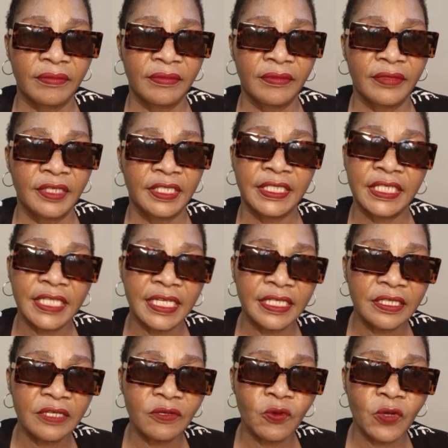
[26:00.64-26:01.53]
She
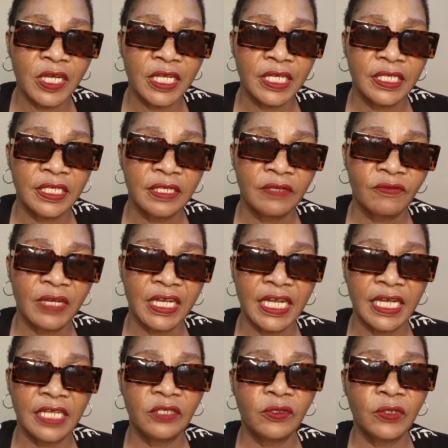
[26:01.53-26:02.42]
doesn't want. Why can't
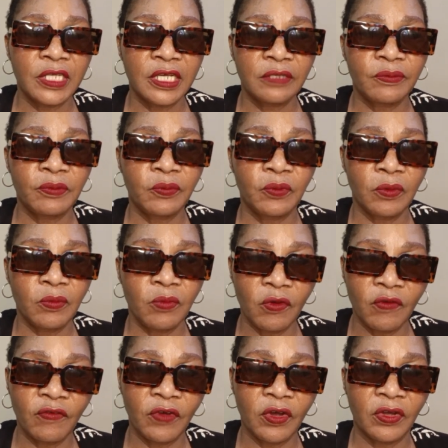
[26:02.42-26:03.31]
you just people move
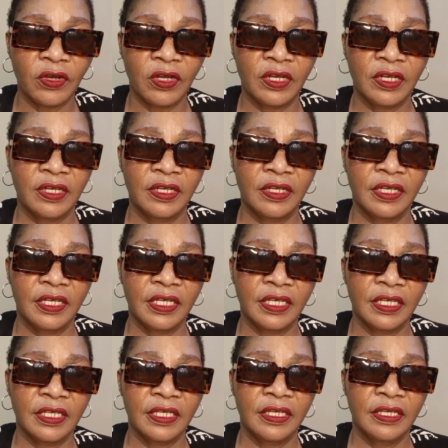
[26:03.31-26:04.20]
on? Huh?
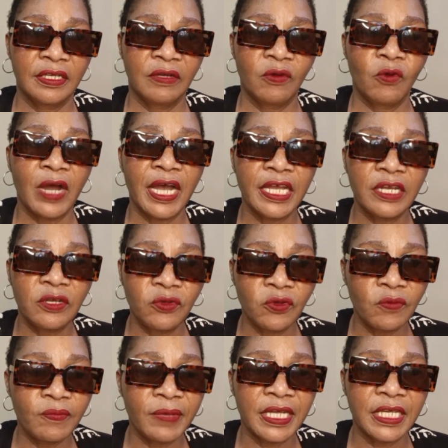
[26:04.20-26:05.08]
Why do you
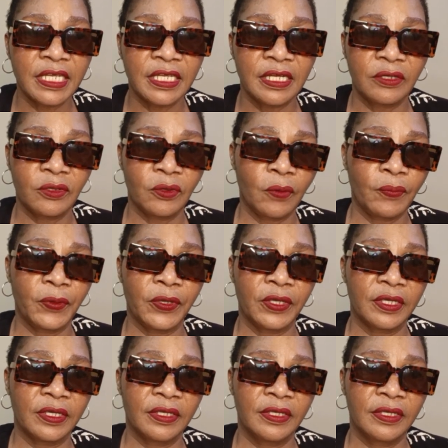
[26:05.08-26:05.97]
make it a topic?
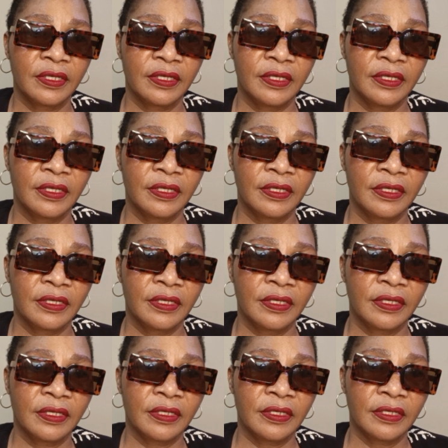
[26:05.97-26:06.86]

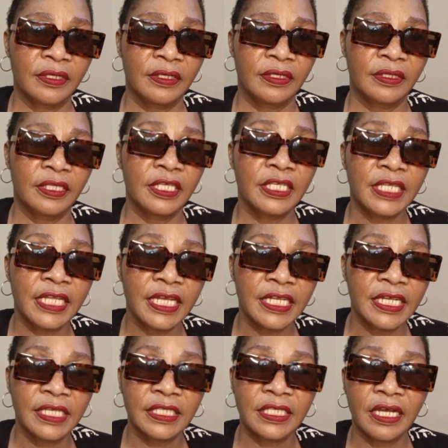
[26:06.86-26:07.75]
Huh? This lady has
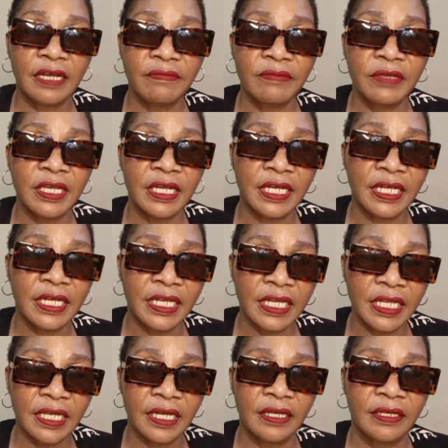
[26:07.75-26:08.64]
come here clear.
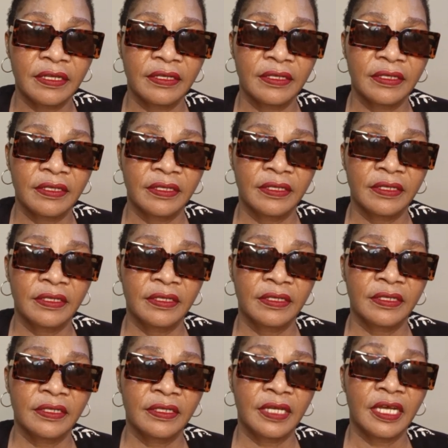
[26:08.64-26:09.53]

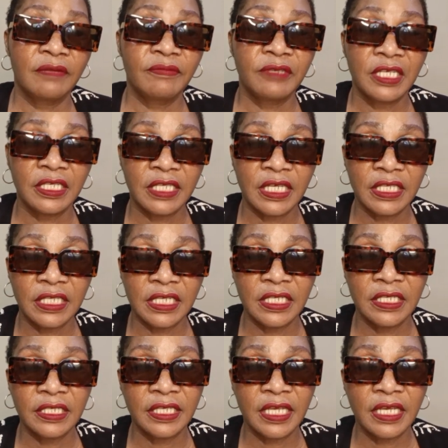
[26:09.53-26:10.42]
And Mr. Cecil is
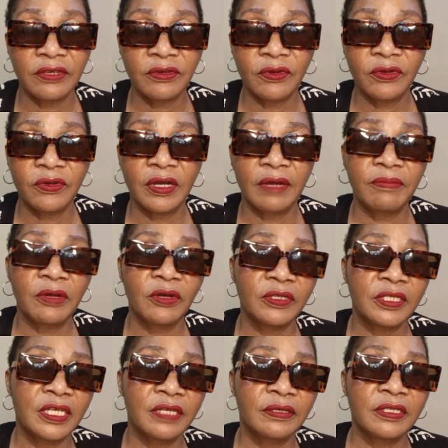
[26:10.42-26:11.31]
saying, oh, about
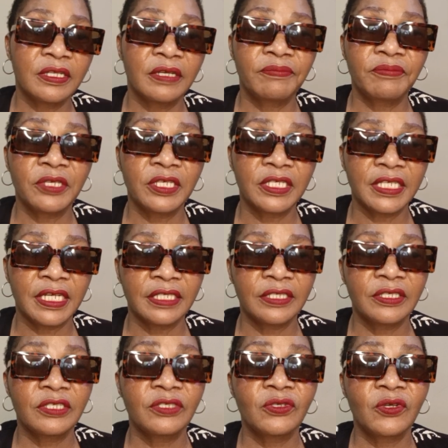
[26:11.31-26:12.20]
the pictures
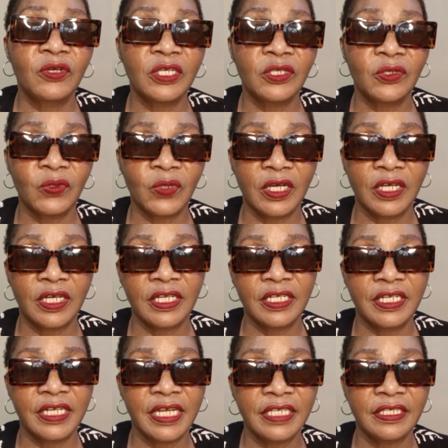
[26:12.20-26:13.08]
he's going to
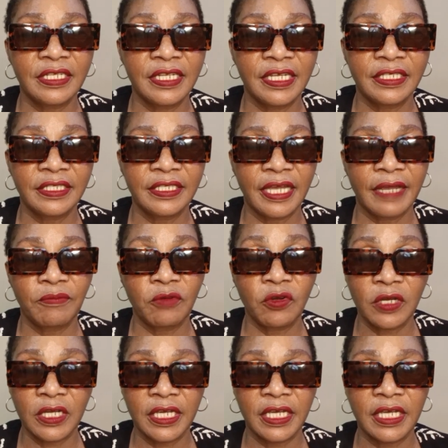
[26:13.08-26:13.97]
address next time.
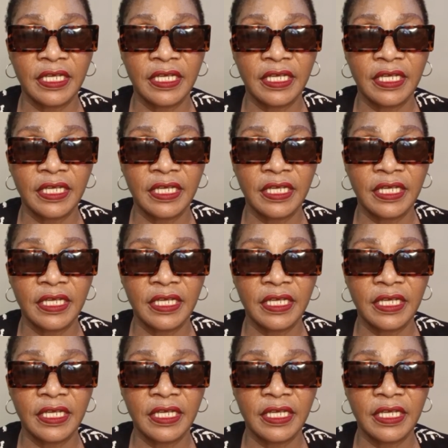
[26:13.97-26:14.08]
Okay.